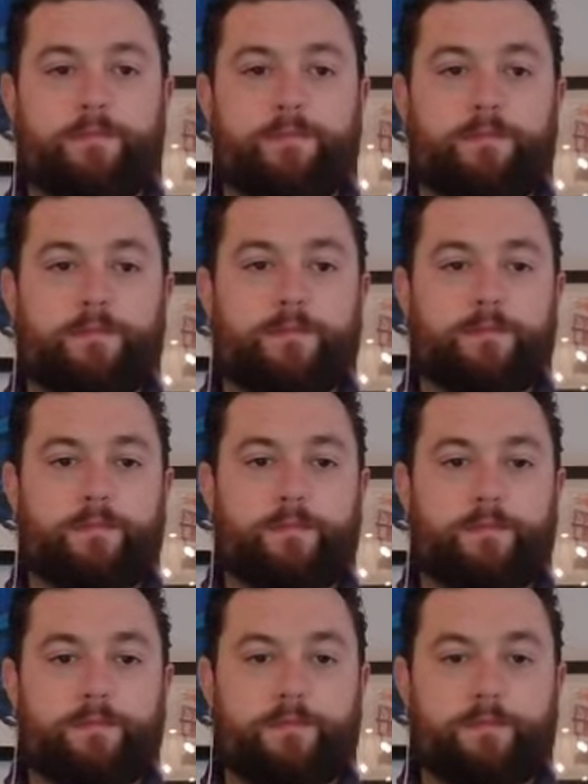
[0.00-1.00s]

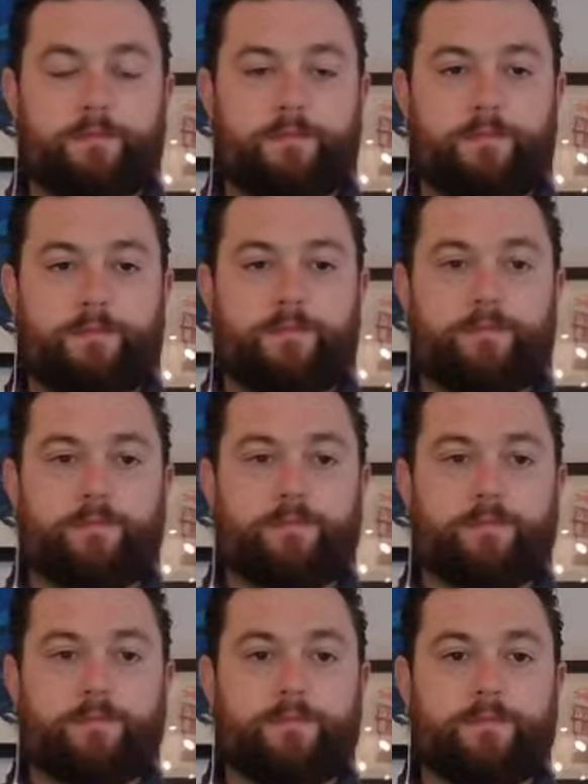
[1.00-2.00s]

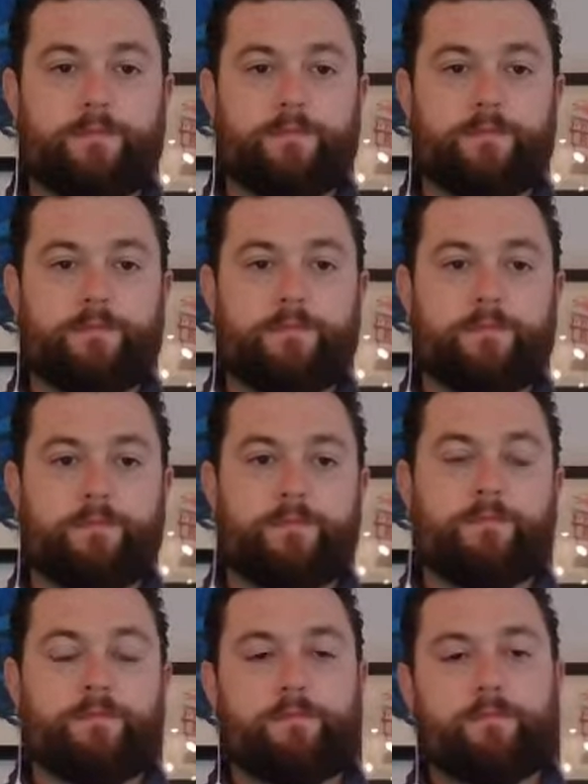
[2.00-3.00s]

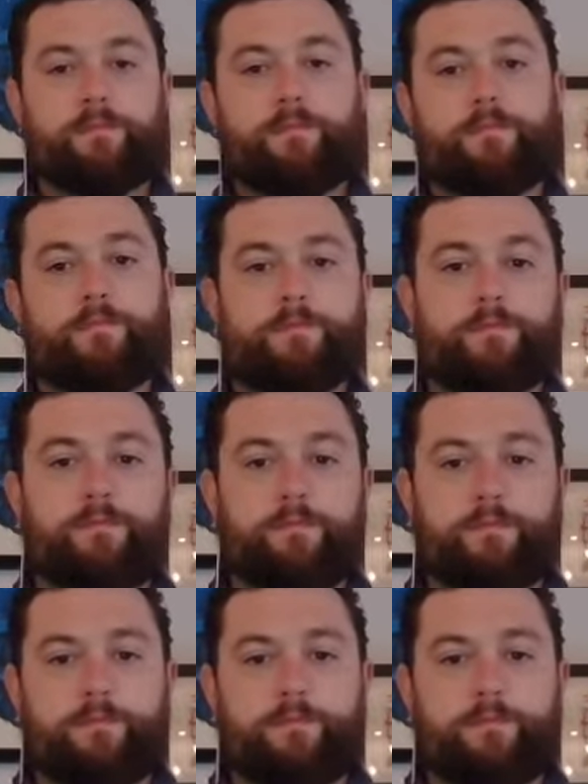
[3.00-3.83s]
The person shown says nothing.